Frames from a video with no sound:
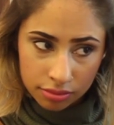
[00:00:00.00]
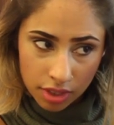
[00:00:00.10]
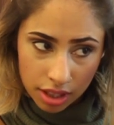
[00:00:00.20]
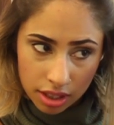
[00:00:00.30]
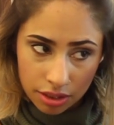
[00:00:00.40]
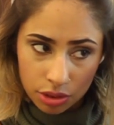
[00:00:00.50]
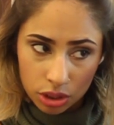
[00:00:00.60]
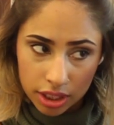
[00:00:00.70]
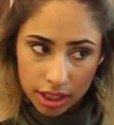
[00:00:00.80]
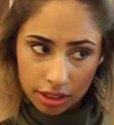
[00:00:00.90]
And then roll
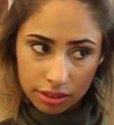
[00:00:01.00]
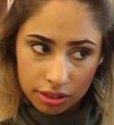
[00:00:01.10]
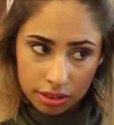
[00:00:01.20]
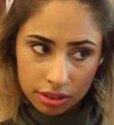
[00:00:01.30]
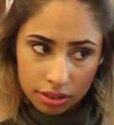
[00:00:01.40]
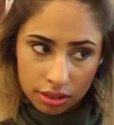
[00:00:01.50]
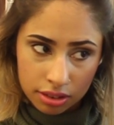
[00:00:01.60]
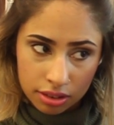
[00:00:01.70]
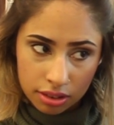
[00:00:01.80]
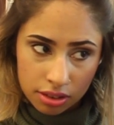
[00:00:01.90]
it down.
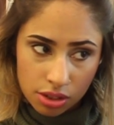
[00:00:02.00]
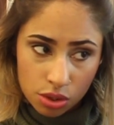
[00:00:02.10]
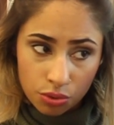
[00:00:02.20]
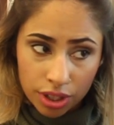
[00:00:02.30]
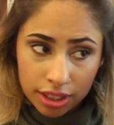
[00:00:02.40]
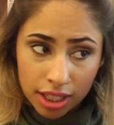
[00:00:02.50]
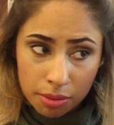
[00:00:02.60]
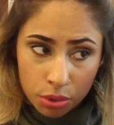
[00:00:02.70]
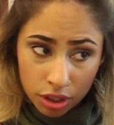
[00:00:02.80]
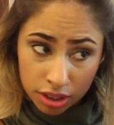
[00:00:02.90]
So it's really
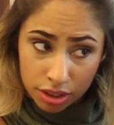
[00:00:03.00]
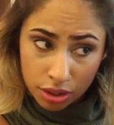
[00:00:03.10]
important